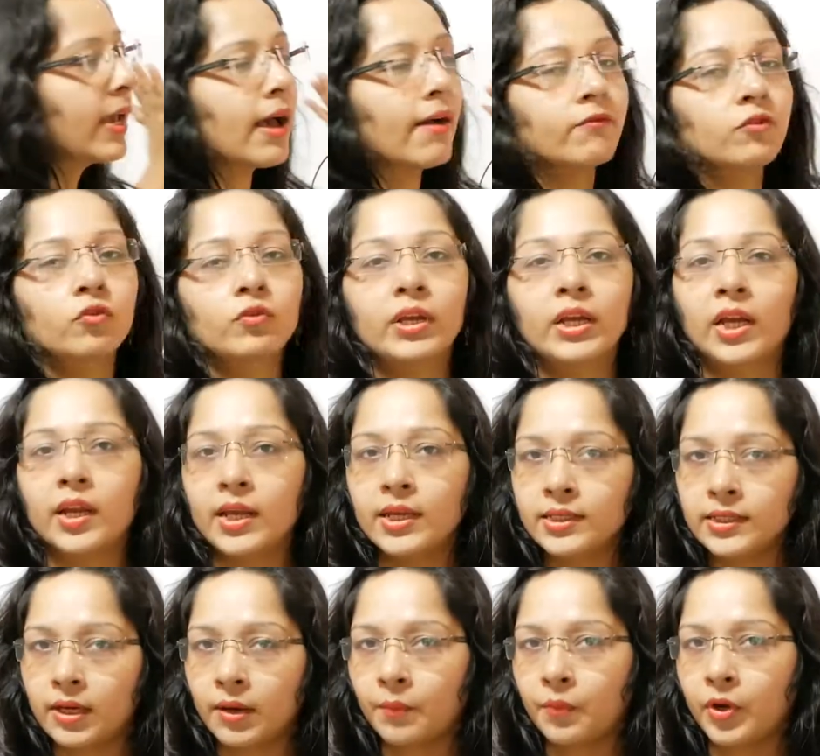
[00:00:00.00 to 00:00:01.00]
we have to
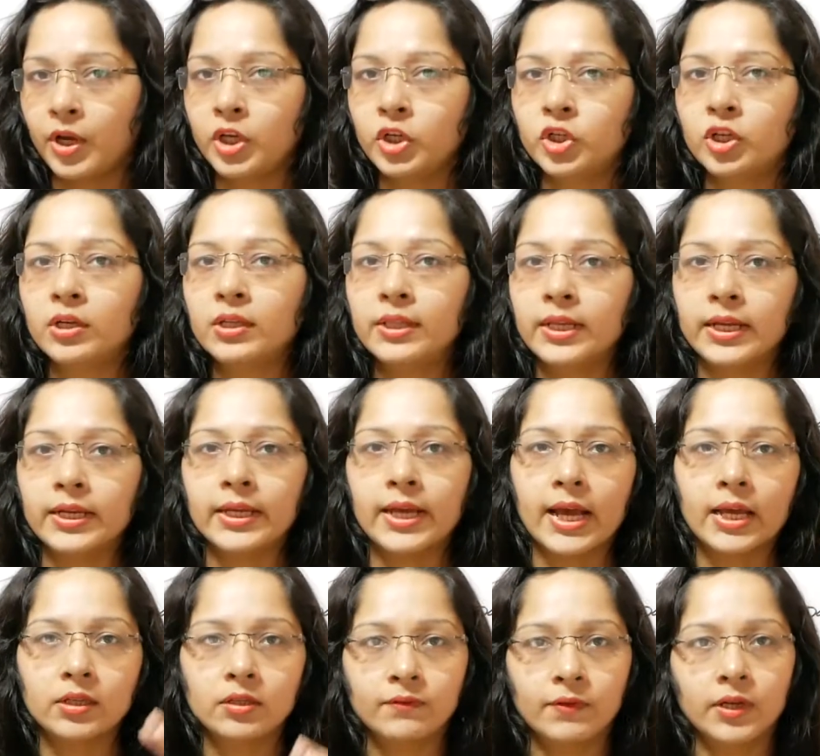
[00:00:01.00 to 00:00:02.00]
decrease temperature, then
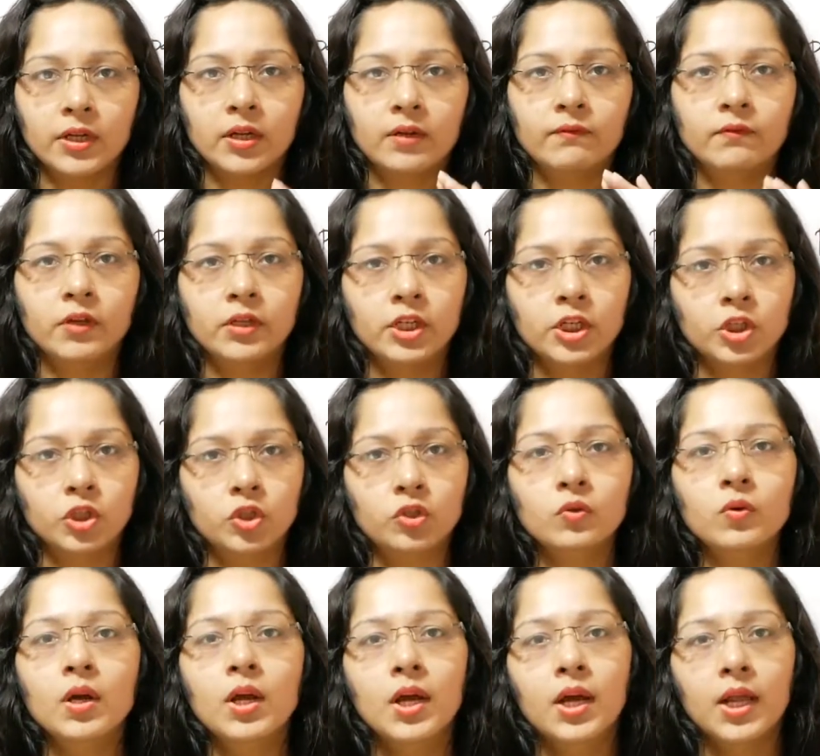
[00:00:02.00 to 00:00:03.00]
gas will convert
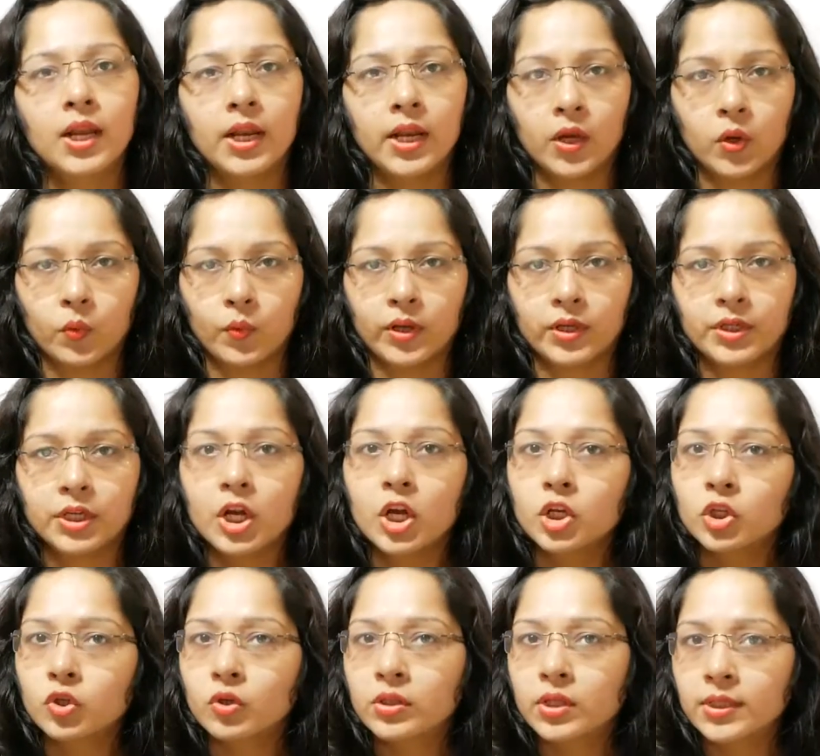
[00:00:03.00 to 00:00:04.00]
into liquid.
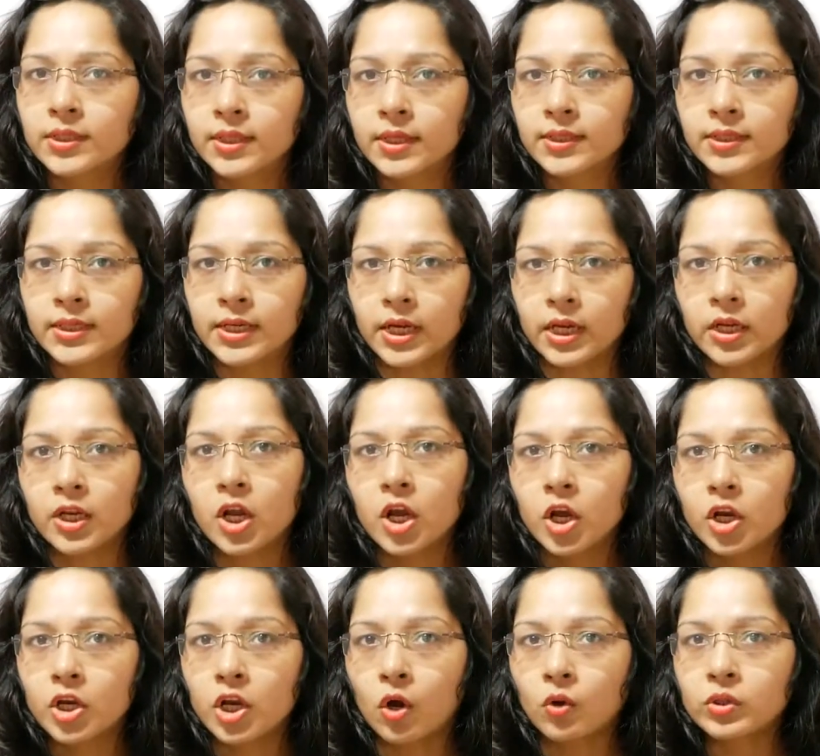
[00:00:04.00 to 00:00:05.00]
So this is done.
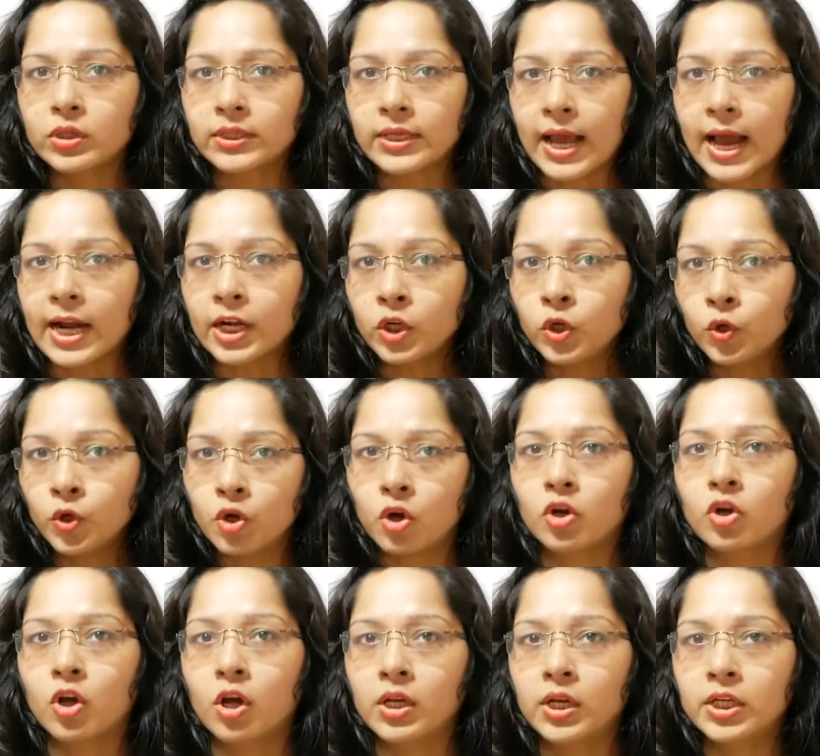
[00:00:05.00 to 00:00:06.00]
Now just add to
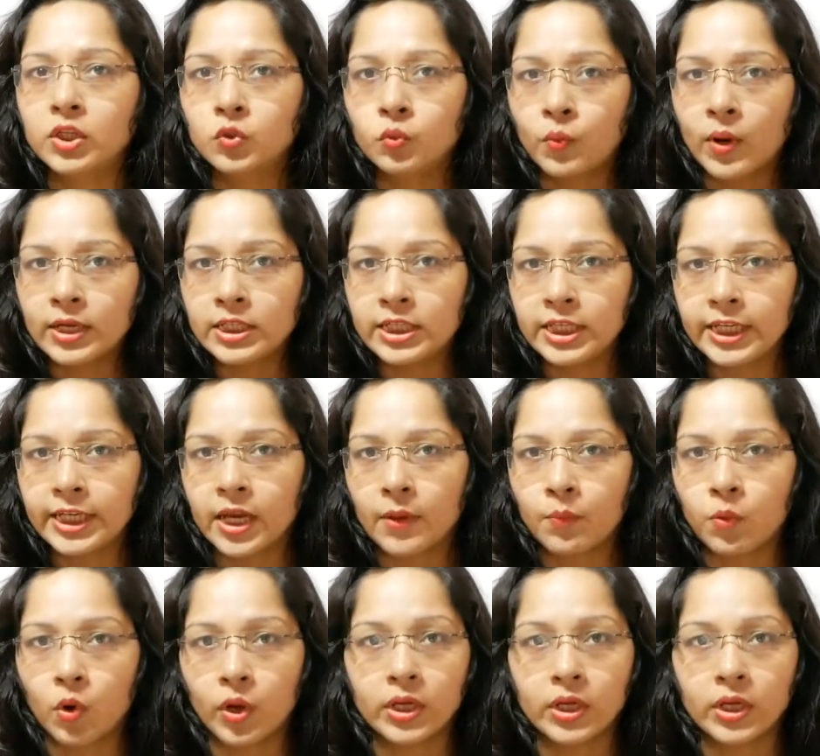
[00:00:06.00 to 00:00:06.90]
your knowledge one GK